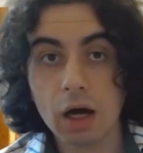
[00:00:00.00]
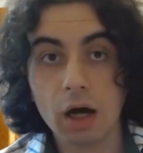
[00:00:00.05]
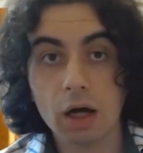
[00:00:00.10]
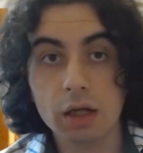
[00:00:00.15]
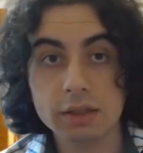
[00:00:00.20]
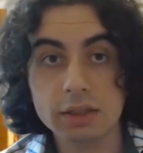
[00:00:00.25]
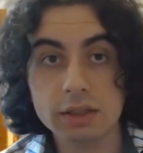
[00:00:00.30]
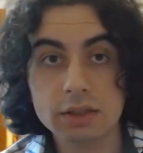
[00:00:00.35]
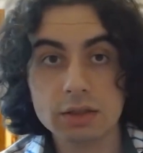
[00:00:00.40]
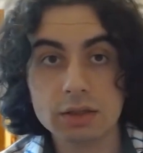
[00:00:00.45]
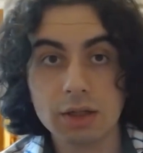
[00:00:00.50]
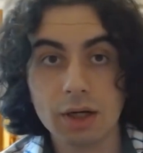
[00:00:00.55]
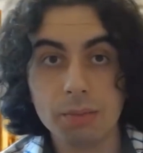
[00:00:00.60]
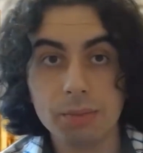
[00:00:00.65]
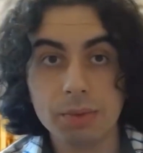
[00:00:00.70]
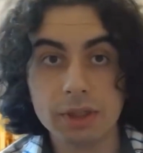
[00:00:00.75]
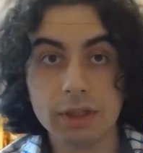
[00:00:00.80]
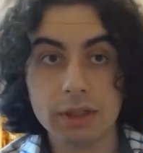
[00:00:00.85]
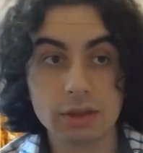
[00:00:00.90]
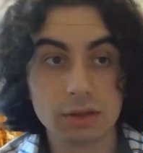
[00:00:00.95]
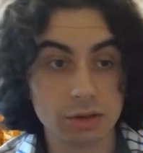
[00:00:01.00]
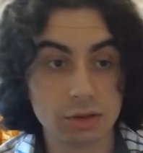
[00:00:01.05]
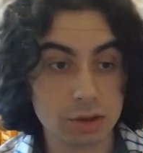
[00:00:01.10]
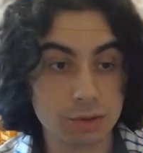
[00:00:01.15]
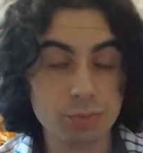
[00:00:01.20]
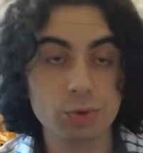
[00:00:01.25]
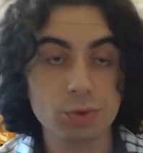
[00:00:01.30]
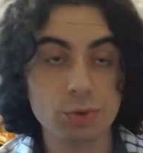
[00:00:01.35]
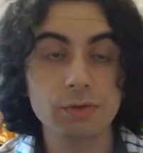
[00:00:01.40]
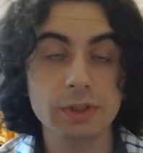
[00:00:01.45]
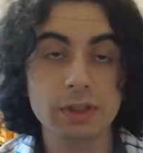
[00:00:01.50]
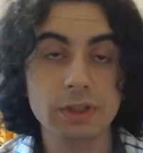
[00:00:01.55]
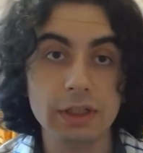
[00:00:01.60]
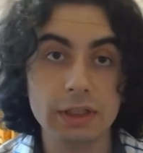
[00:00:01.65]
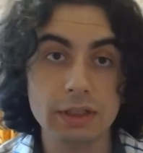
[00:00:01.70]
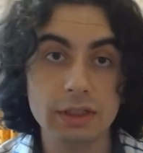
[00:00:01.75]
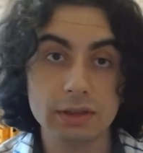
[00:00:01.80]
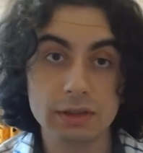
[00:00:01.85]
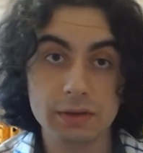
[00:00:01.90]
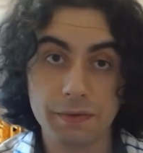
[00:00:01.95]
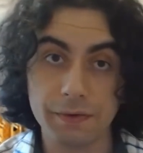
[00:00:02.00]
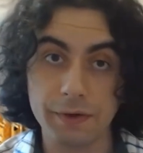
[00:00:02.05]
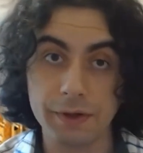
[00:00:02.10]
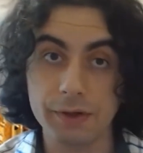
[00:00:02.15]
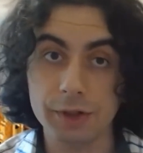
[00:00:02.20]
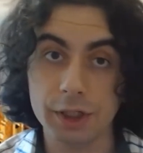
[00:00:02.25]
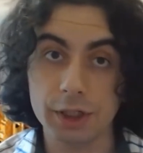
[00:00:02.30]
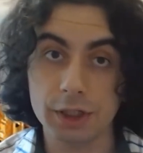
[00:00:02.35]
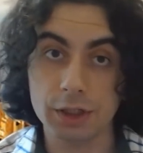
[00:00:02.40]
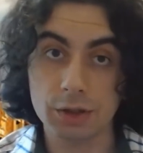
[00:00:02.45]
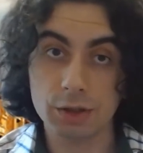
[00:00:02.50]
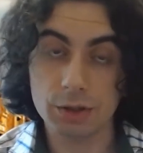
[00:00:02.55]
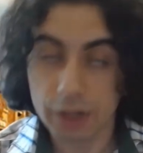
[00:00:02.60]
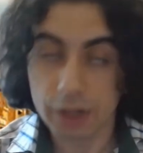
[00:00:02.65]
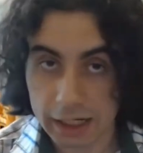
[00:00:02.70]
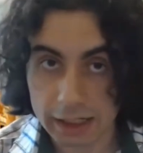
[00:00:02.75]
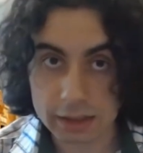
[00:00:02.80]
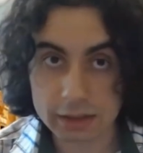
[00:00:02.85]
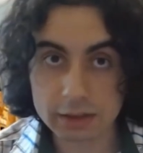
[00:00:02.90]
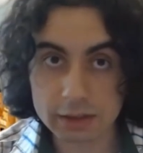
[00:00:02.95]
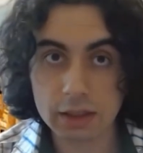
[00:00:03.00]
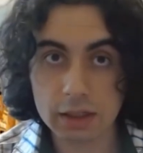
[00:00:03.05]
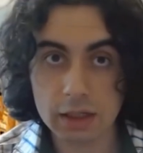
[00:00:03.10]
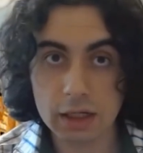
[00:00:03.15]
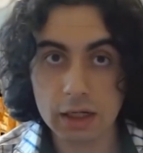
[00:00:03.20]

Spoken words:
on this topic has just proven his theory correct.